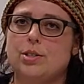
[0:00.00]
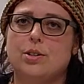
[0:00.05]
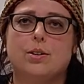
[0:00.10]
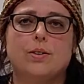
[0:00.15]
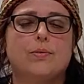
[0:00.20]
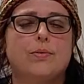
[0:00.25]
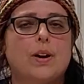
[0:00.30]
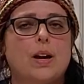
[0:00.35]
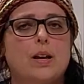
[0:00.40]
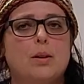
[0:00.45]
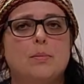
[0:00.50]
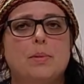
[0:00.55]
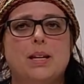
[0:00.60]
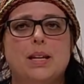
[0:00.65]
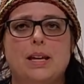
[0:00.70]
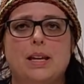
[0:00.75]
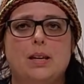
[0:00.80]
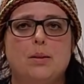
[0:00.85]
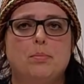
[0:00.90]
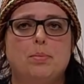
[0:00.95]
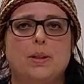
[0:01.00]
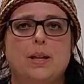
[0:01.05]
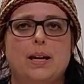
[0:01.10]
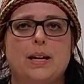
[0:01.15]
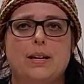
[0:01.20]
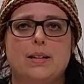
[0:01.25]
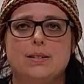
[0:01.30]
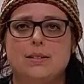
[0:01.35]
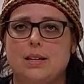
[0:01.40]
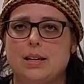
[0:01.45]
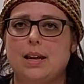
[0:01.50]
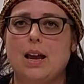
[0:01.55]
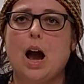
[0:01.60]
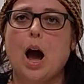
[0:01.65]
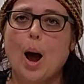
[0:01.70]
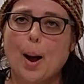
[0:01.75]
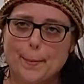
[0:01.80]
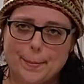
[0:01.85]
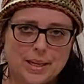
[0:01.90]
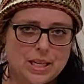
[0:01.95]
you can find them in any place, any
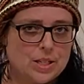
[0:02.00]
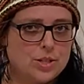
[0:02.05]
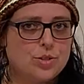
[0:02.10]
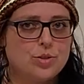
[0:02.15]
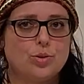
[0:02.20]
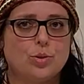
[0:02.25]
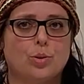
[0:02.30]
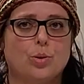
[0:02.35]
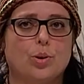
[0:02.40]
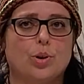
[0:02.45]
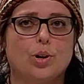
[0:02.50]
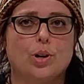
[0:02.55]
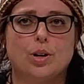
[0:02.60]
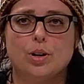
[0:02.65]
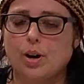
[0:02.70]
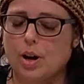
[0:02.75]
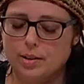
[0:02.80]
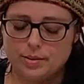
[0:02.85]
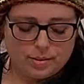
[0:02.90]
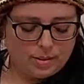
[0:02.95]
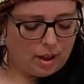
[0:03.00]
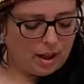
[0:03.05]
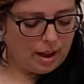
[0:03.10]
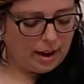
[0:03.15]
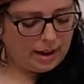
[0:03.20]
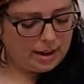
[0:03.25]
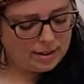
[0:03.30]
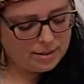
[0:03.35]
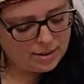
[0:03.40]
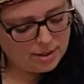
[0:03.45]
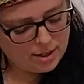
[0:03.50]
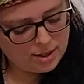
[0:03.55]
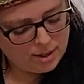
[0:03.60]
hobby store, online,